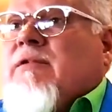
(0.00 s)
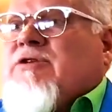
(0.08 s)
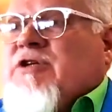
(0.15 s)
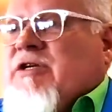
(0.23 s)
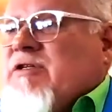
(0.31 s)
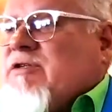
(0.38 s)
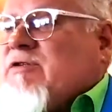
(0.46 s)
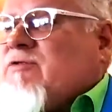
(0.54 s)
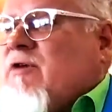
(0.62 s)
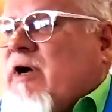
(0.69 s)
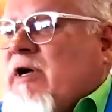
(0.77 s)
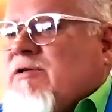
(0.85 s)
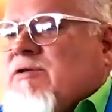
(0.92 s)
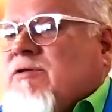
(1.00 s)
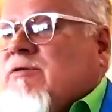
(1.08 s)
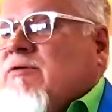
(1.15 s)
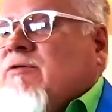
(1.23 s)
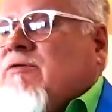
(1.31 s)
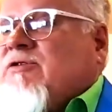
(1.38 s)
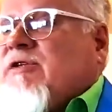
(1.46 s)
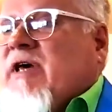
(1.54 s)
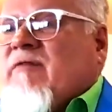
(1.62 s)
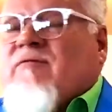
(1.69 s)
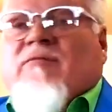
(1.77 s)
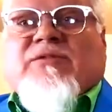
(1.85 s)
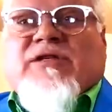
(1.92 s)
Jesus Christ, who said
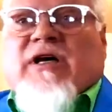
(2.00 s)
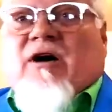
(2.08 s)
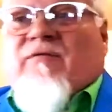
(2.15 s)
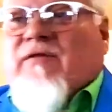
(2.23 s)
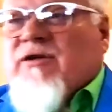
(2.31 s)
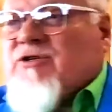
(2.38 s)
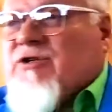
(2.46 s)
of himself in